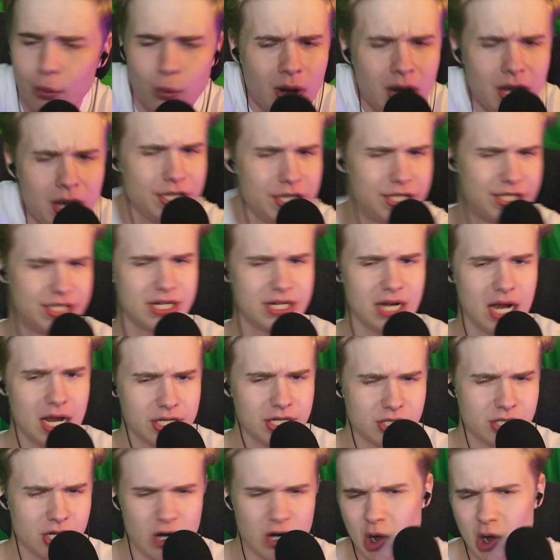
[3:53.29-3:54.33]

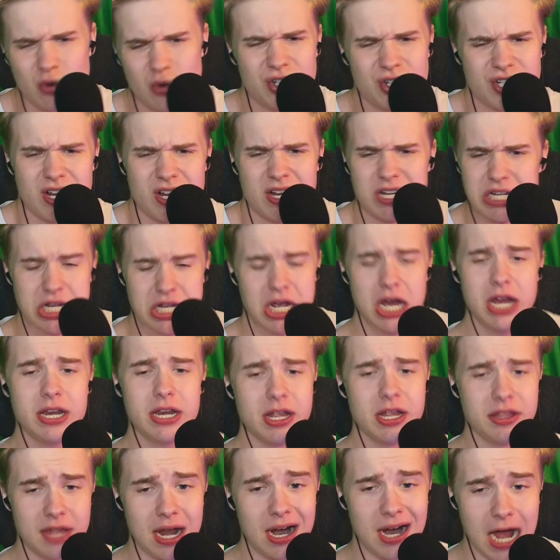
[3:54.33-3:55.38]
right-sider owns a gun
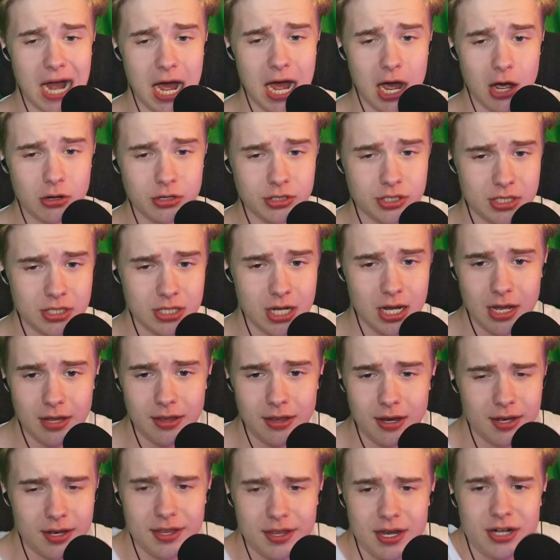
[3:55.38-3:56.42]
in their house,
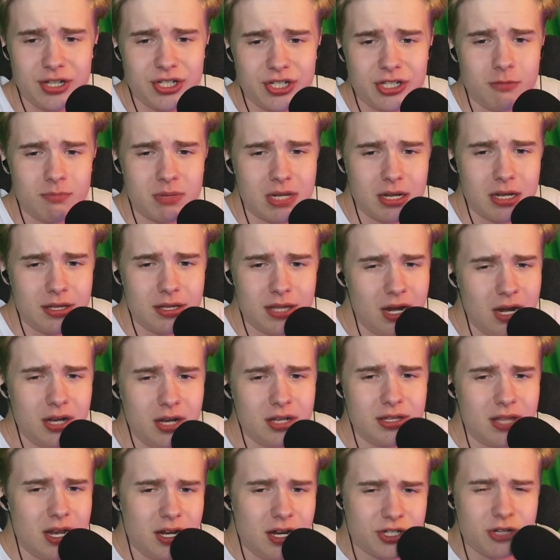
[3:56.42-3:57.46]
and there's some
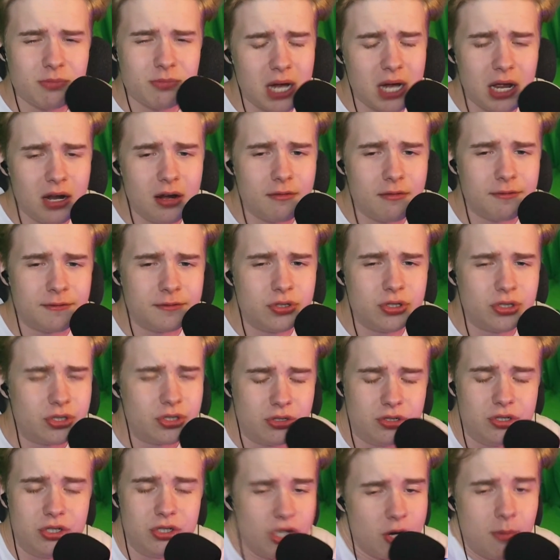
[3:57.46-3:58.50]
kind of
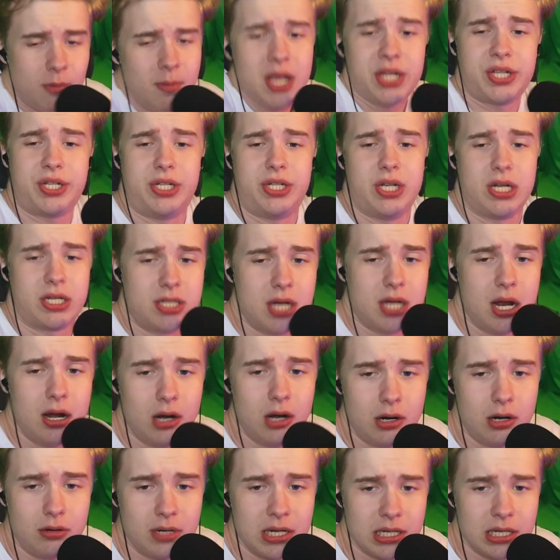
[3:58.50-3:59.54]
domestic
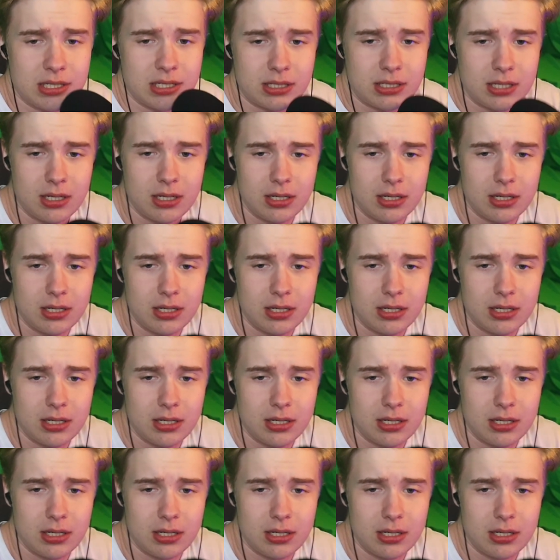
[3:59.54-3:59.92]
terrorist.